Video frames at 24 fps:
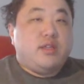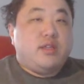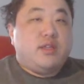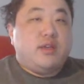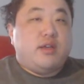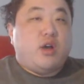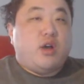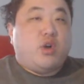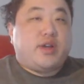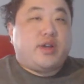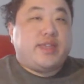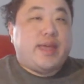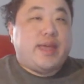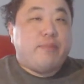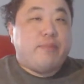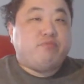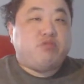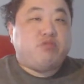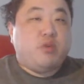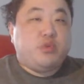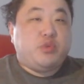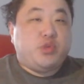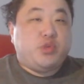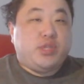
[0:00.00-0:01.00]
Okay, that
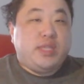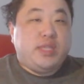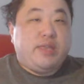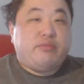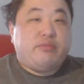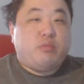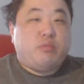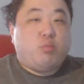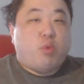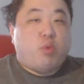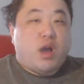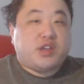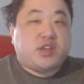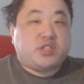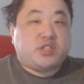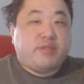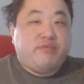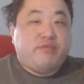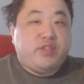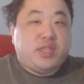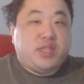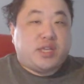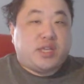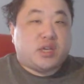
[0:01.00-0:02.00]
proves you didn't even watch the
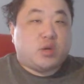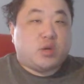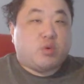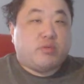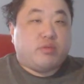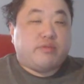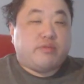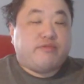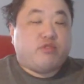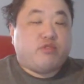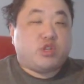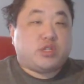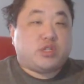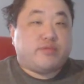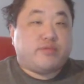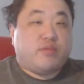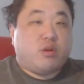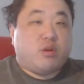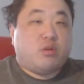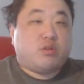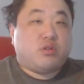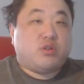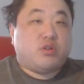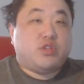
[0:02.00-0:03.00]
video, first of
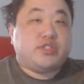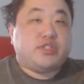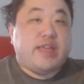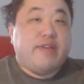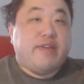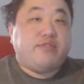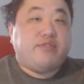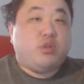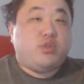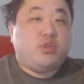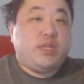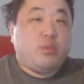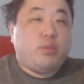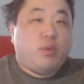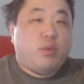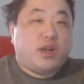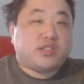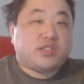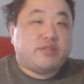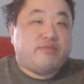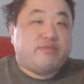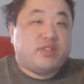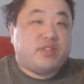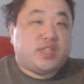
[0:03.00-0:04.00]
all, because if you did
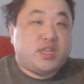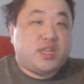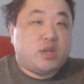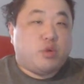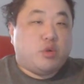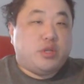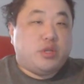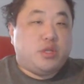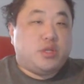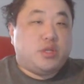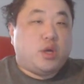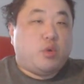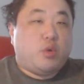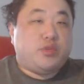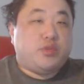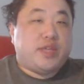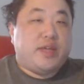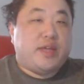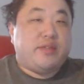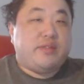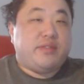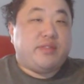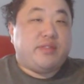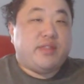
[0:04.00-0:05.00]
watch the video, you know
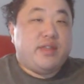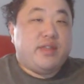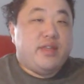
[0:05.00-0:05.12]
that